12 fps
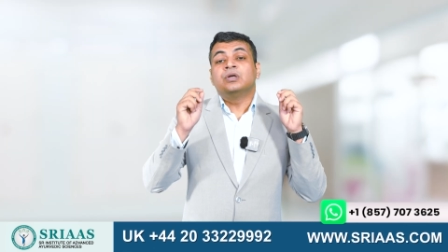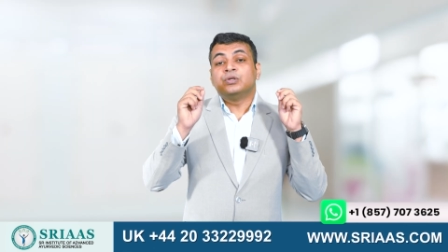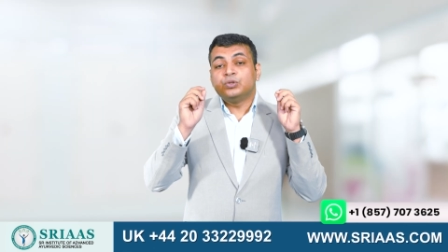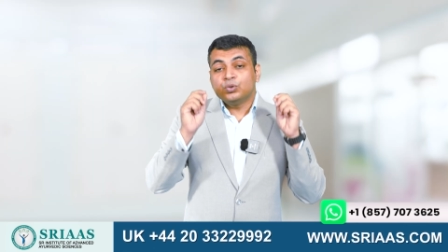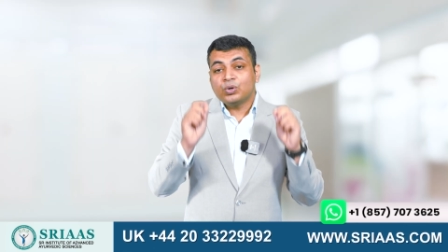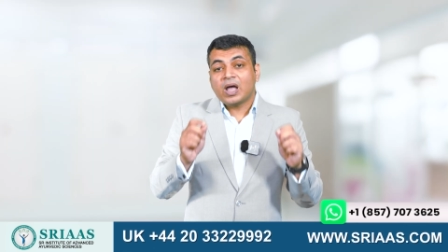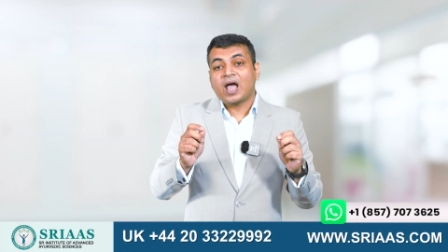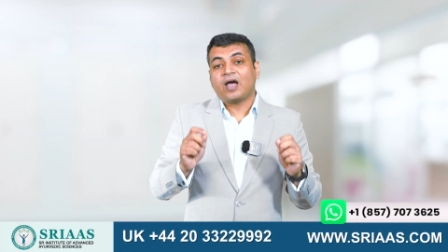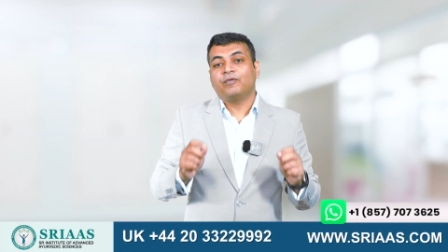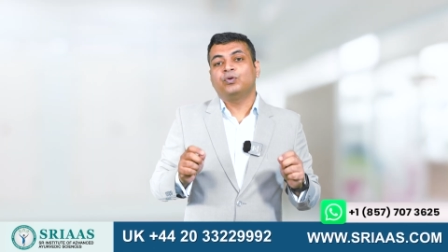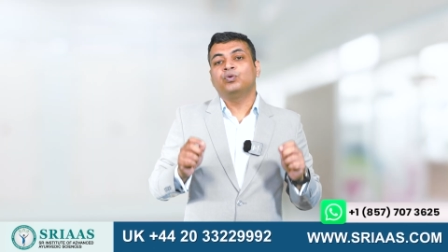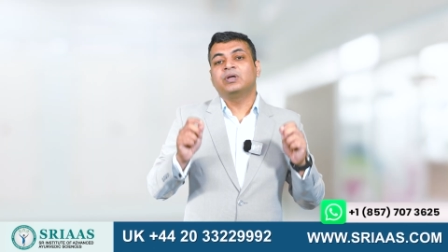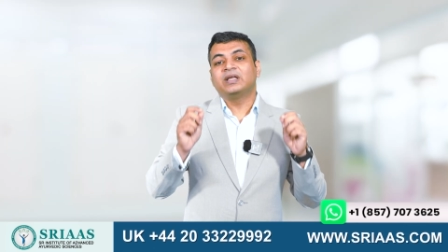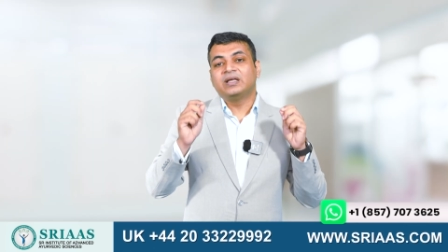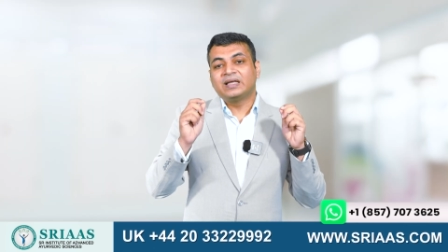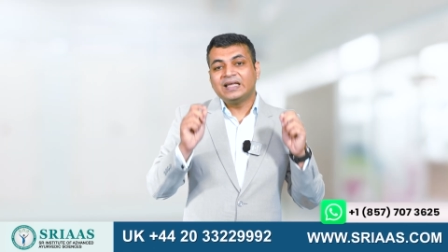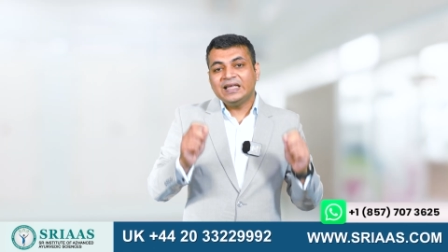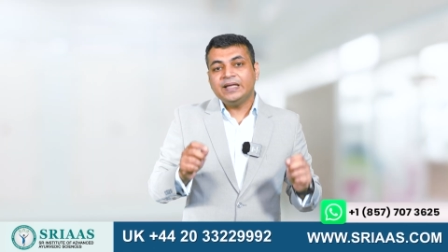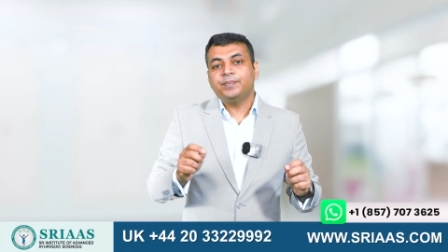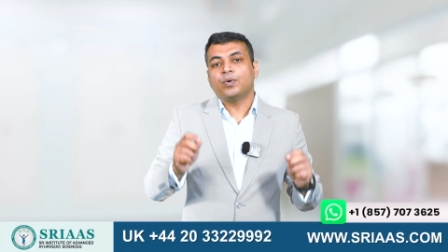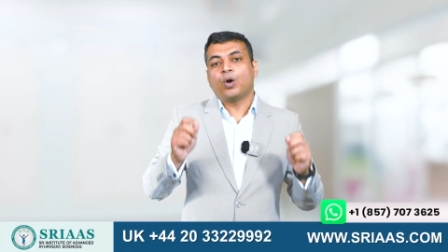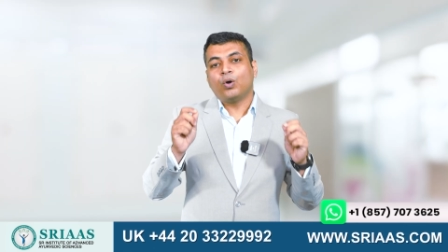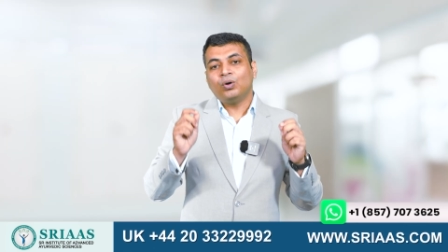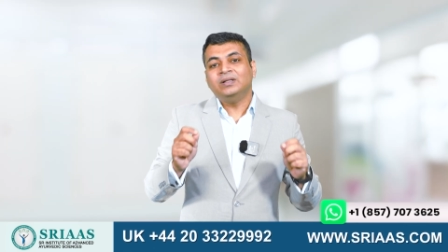you have to keep
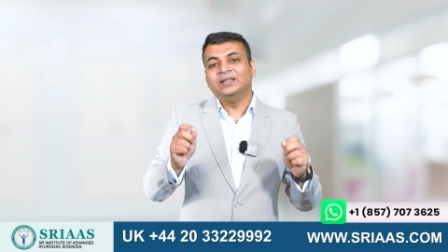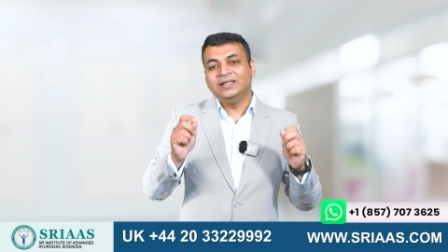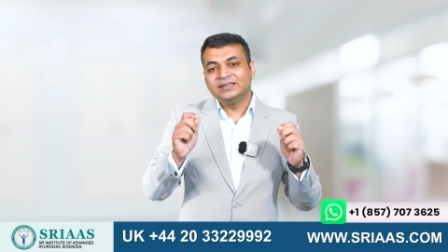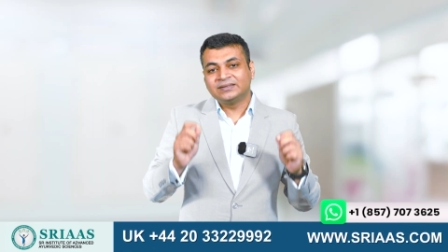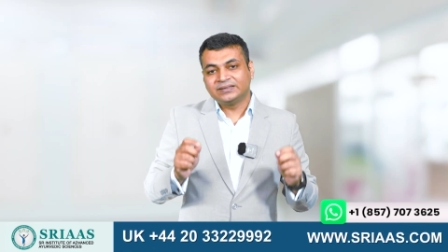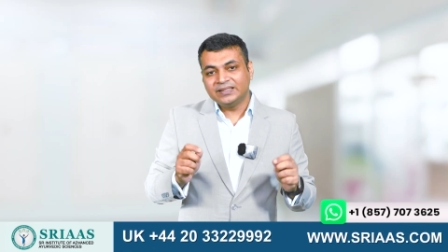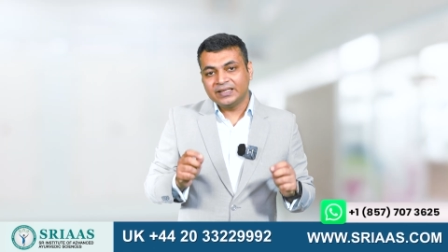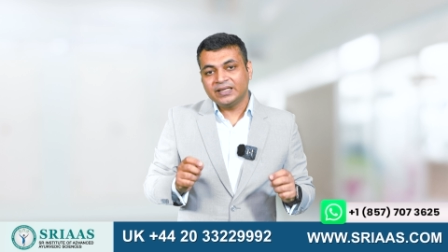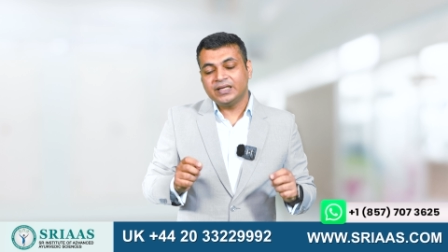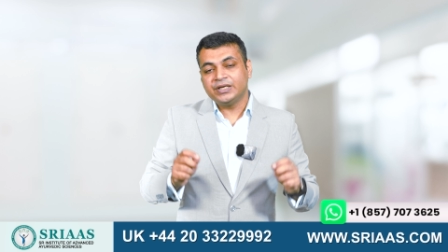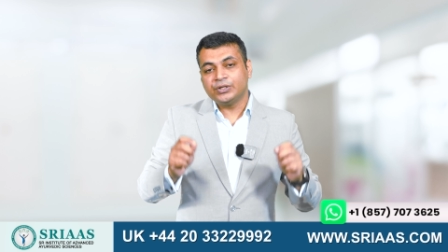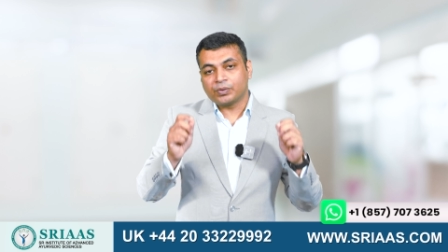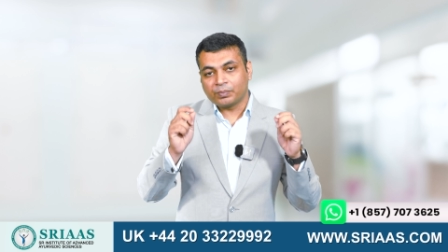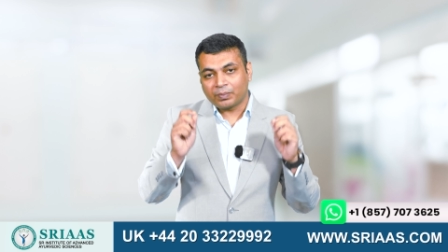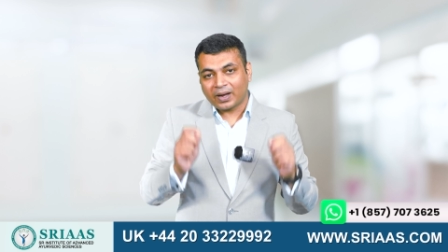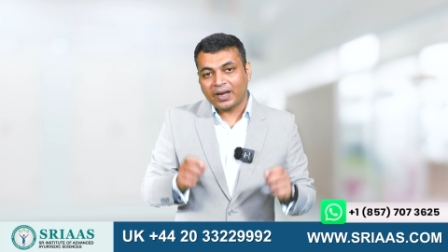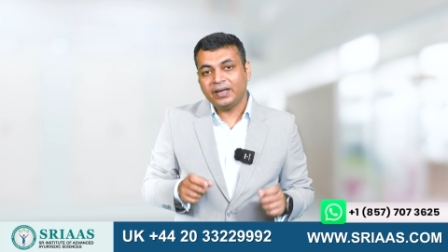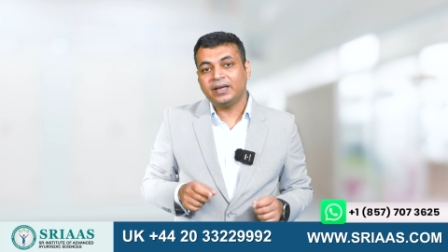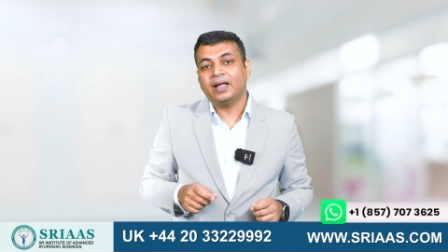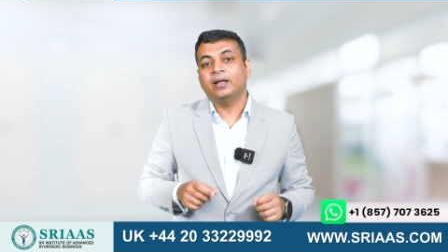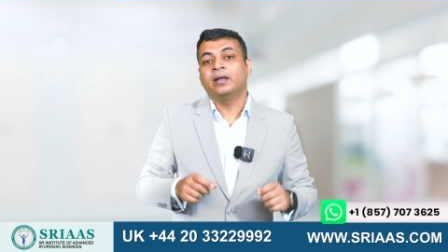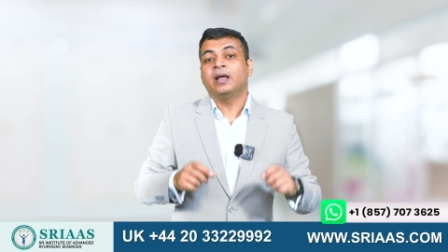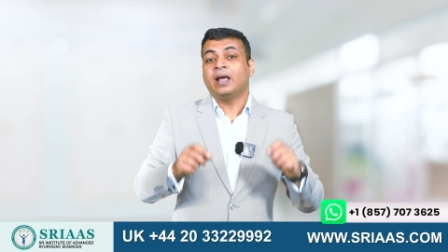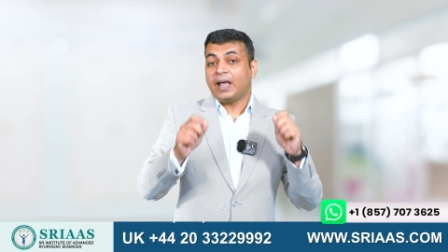all these things in your mind
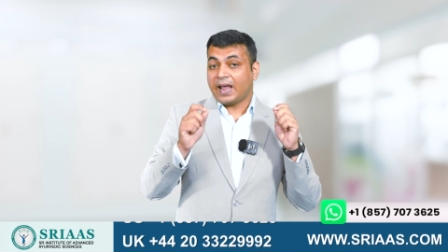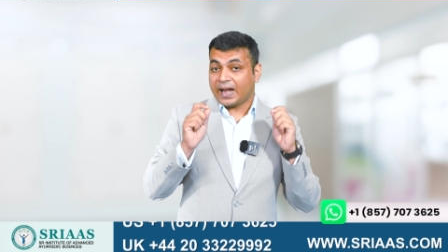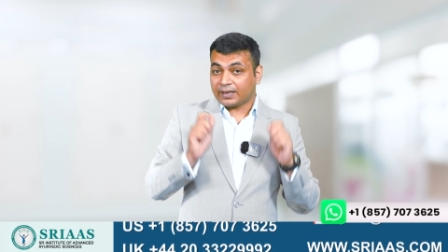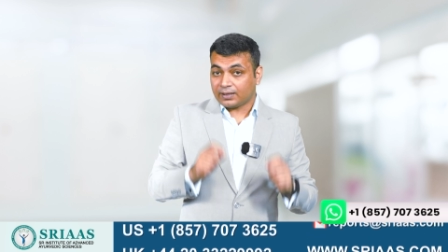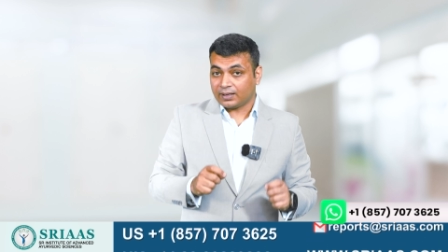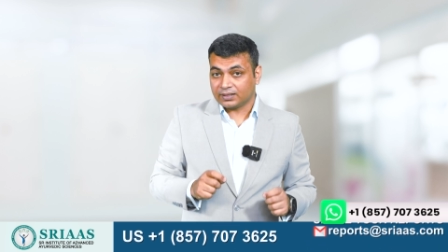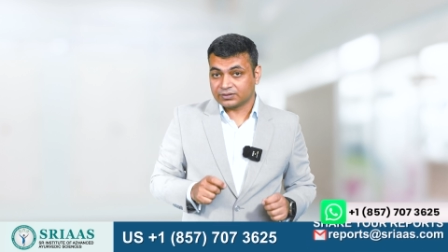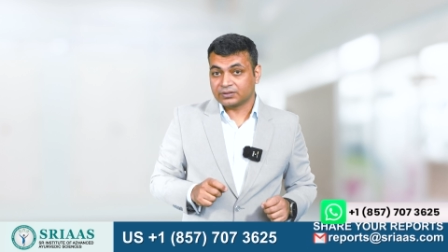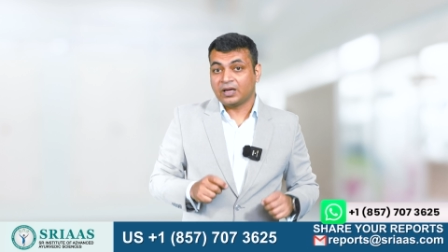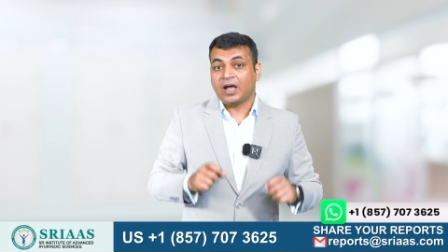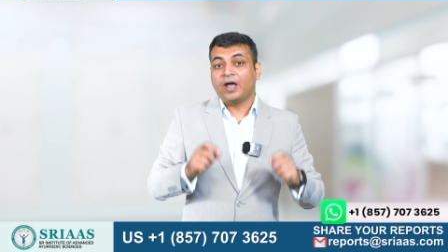at last.